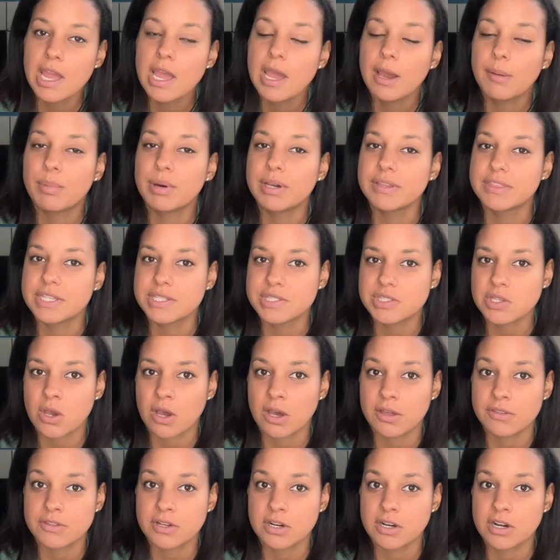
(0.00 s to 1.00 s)
but this
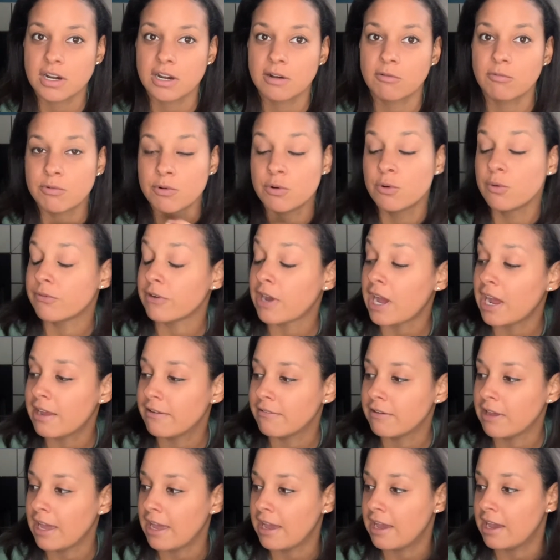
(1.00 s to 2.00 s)
author who I've
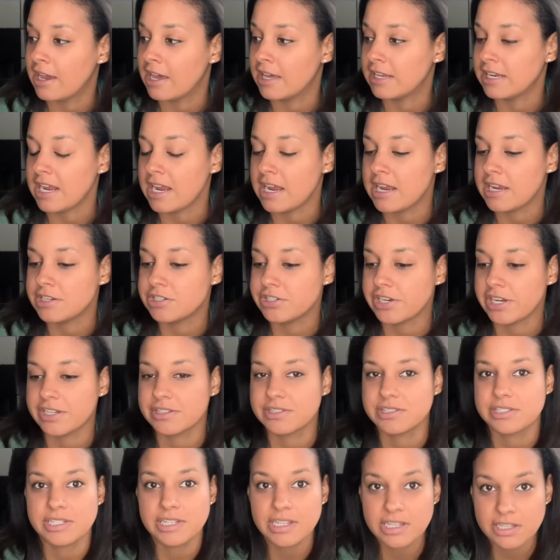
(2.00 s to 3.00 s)
had a
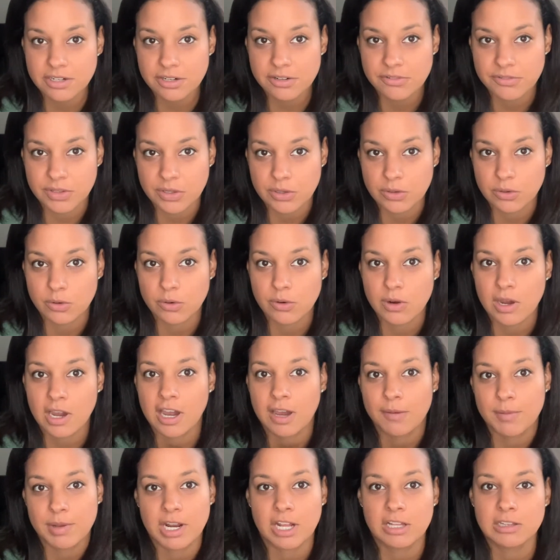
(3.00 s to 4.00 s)
chance to interview,
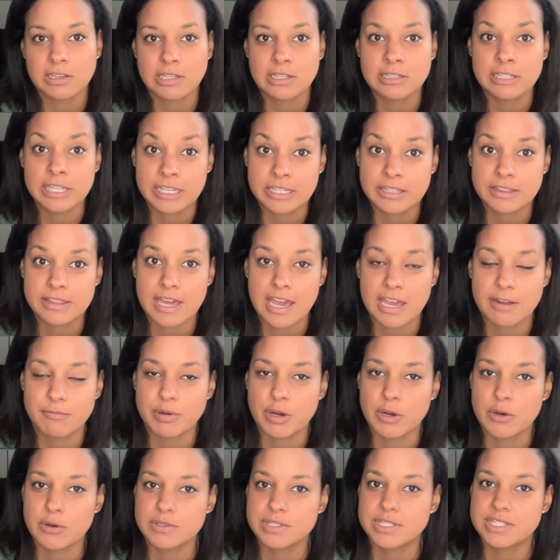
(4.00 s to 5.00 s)
and I'll link that
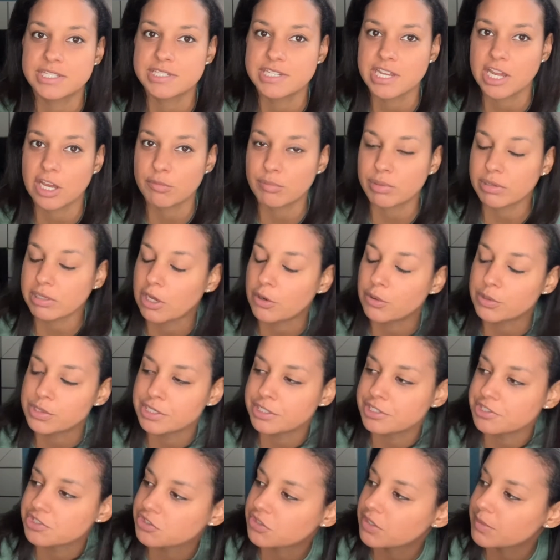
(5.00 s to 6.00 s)
post down below in the
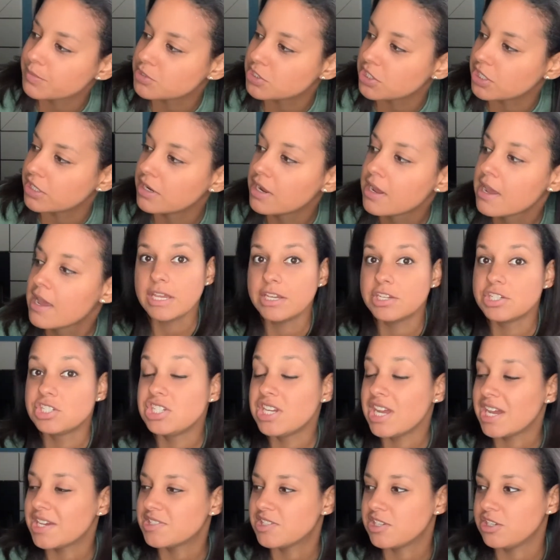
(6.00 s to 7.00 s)
description, she
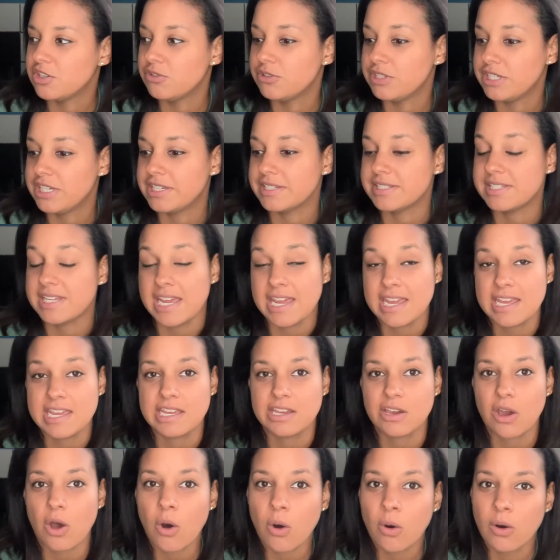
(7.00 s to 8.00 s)
has a unique take
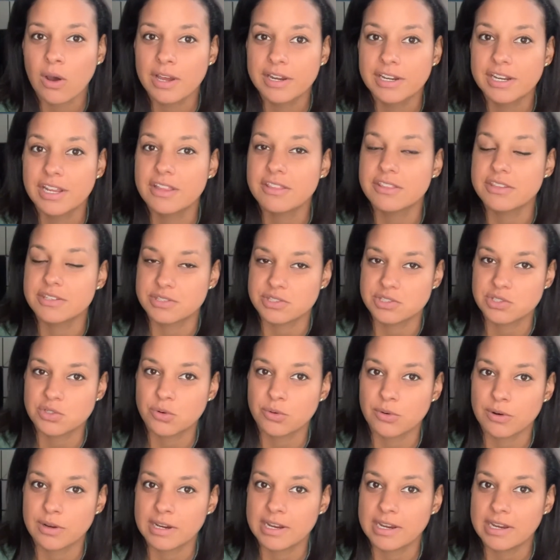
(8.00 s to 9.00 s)
on the
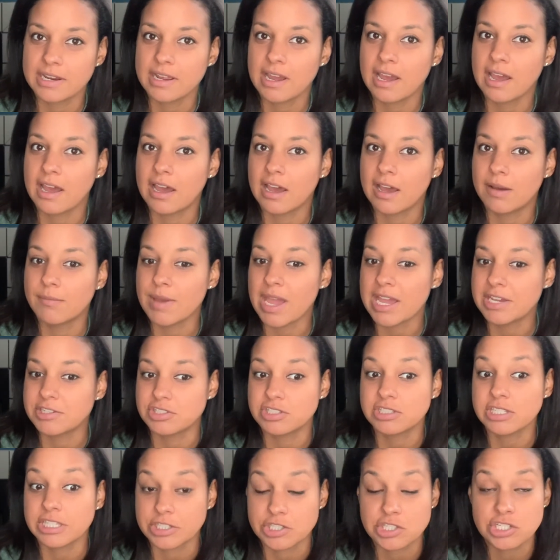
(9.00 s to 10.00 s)
story
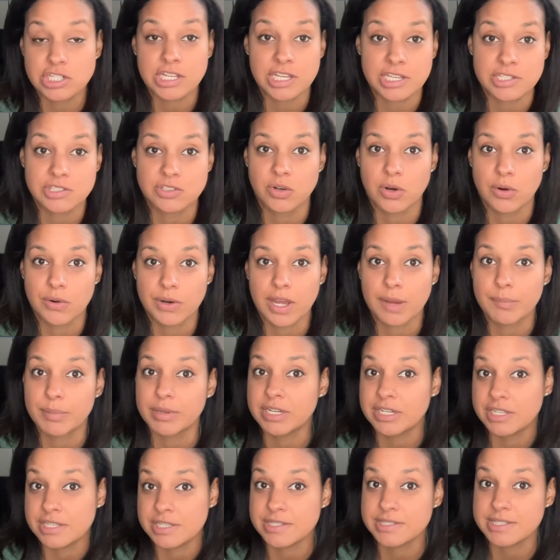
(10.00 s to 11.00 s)
as like she has grown up and
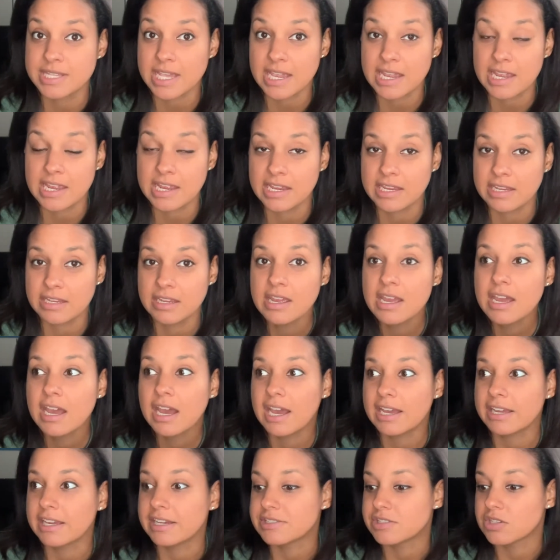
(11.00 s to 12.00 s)
is a,
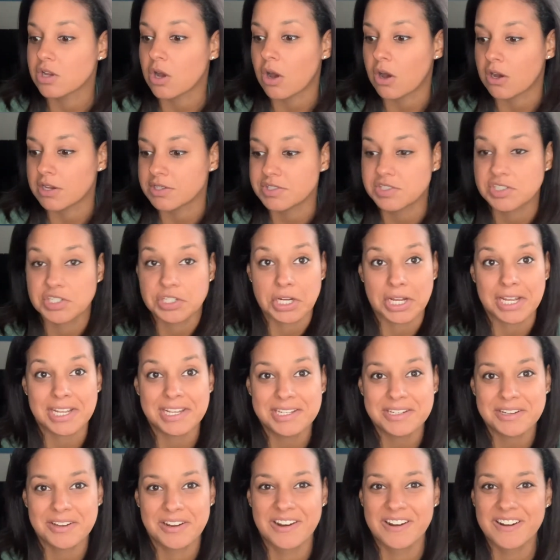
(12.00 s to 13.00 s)
I guess,
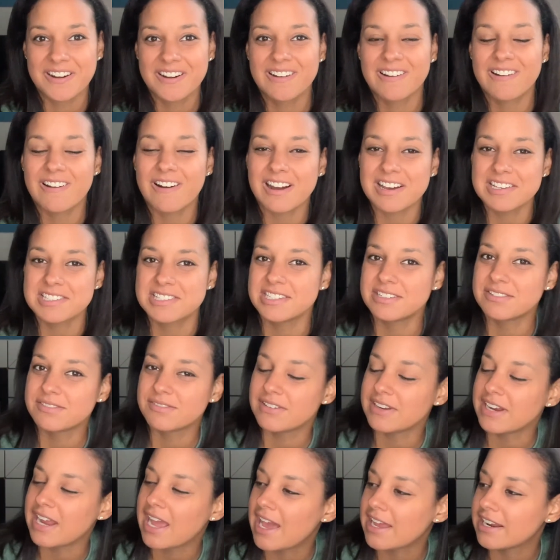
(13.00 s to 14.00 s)
Austenite or Austen
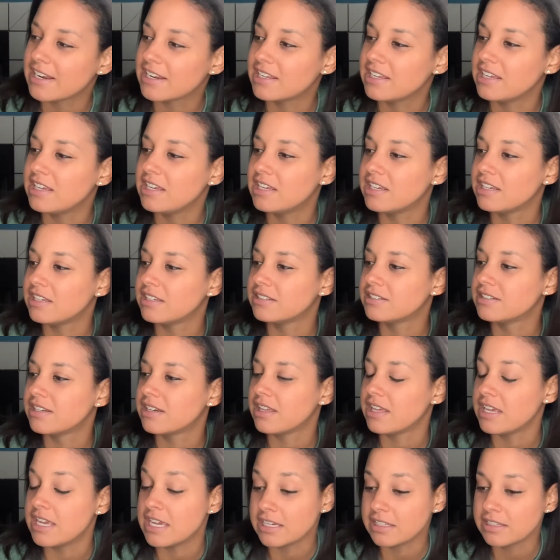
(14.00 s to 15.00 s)
fanatic in
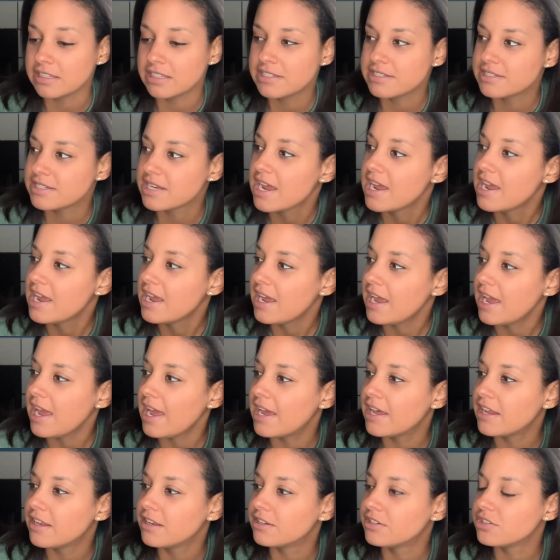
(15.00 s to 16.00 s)
England.
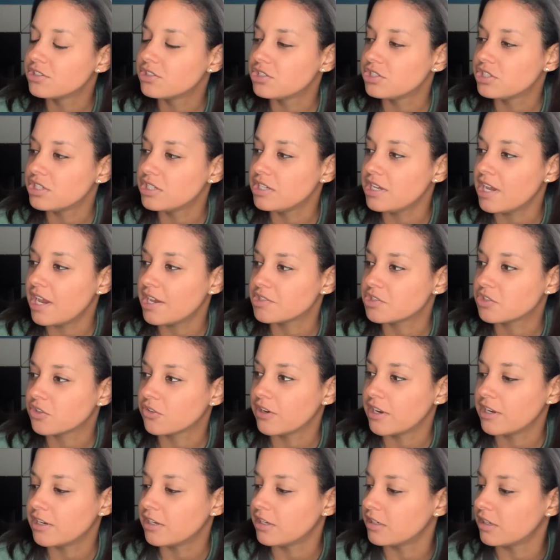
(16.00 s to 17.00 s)
And she has
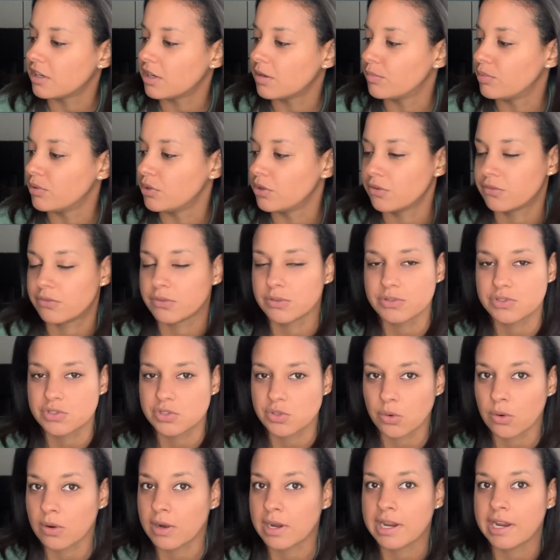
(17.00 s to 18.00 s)
created a beautiful
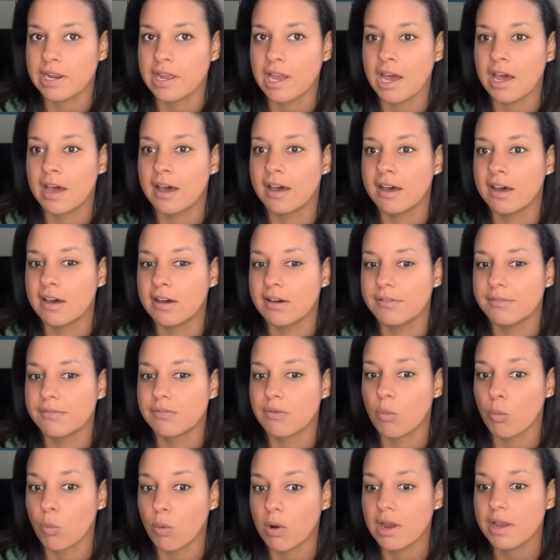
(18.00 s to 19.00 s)
story of
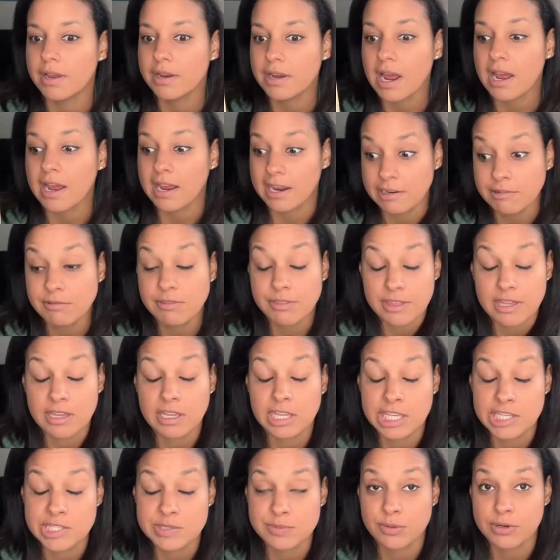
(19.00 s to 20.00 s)
what I think
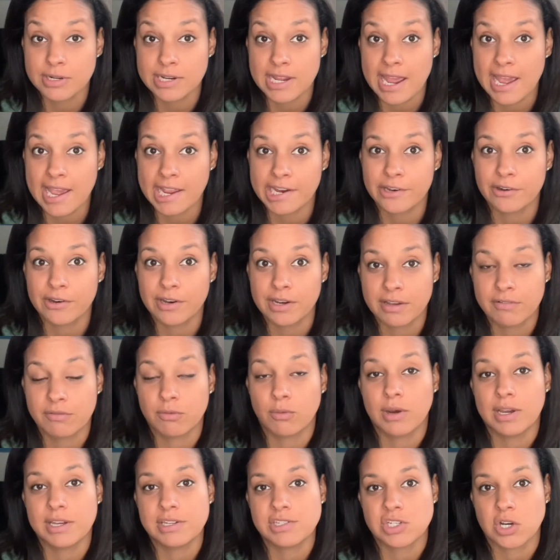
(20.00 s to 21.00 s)
is pretty accurate of
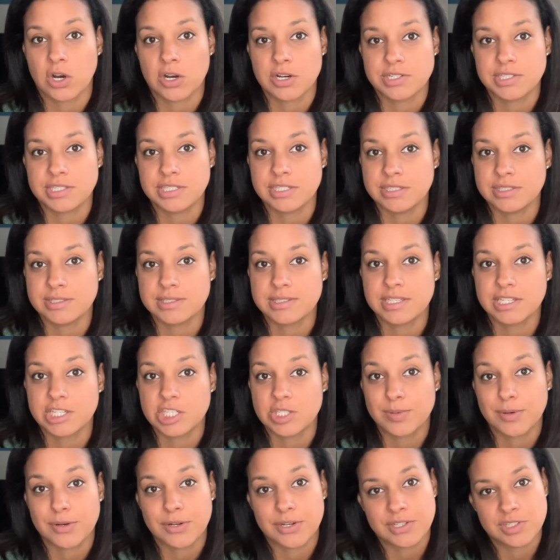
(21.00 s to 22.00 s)
what Darcy's
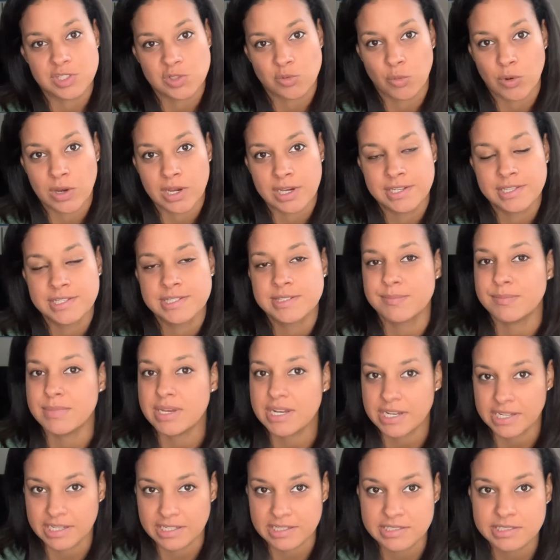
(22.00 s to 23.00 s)
experience was,
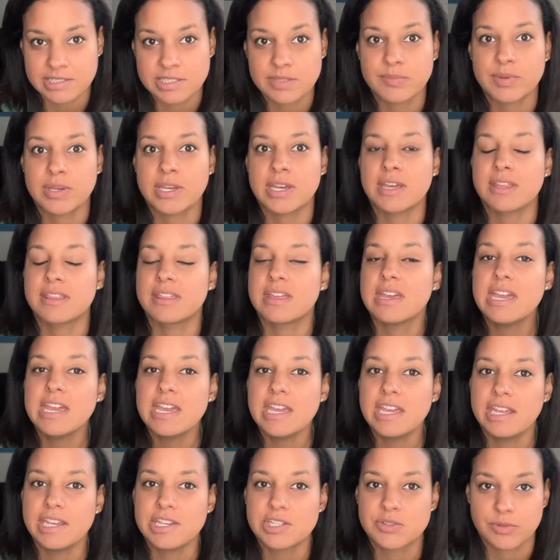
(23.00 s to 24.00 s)
meeting Elizabeth,
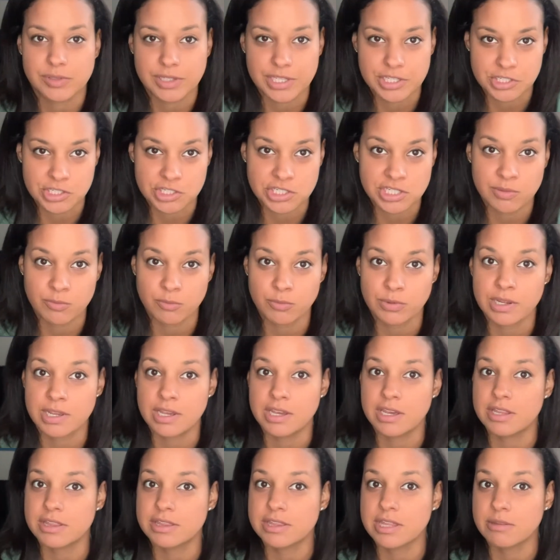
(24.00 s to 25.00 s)
his relationship
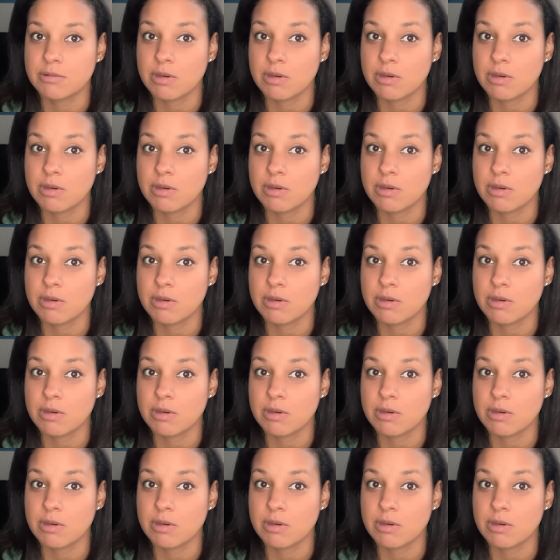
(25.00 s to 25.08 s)
with